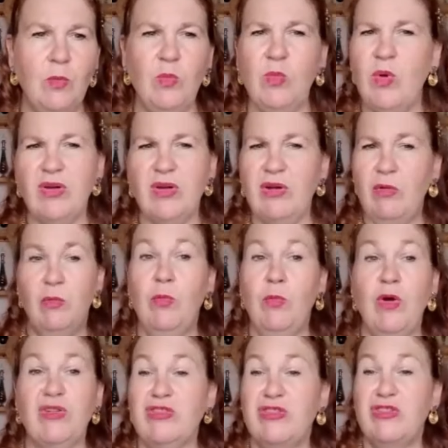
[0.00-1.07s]

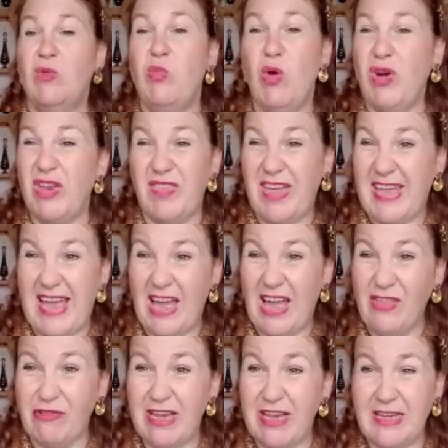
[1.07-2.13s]
what are they
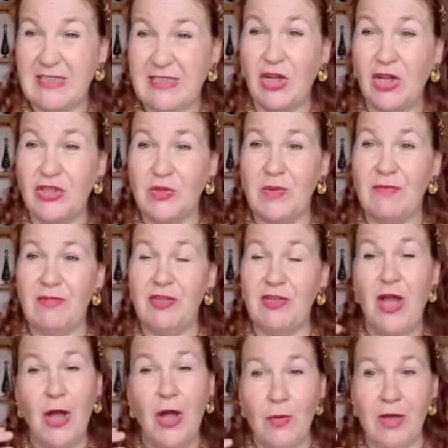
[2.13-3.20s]
gathering? It's hard to even
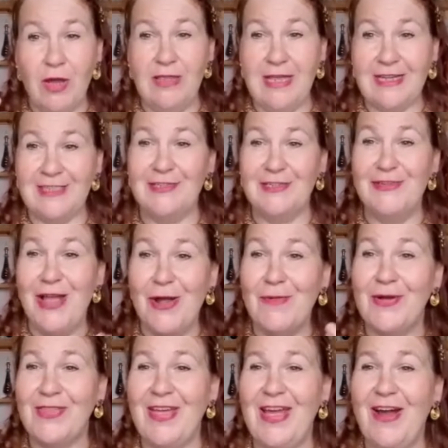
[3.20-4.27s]
know unless you know
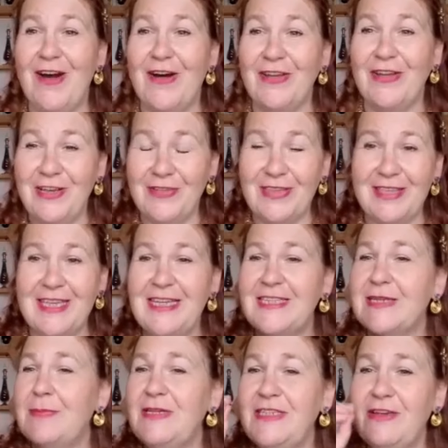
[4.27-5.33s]
what they are. You know, the things
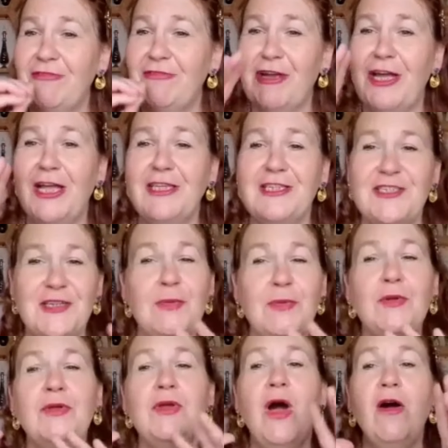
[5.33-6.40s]
can be different colors, so you
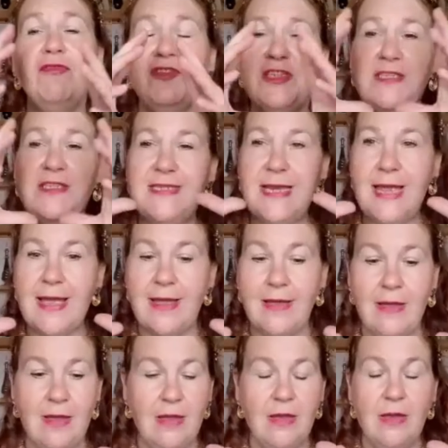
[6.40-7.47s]
will often see it
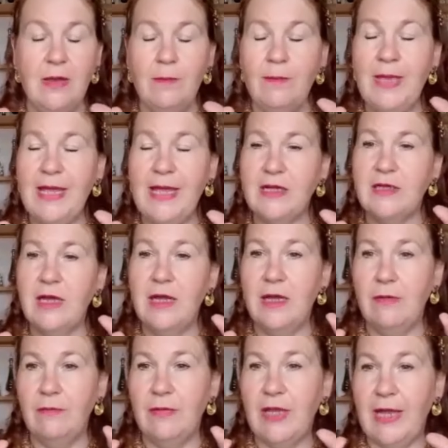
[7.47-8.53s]

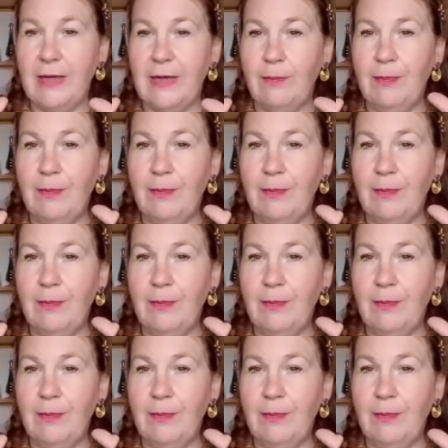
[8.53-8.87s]
like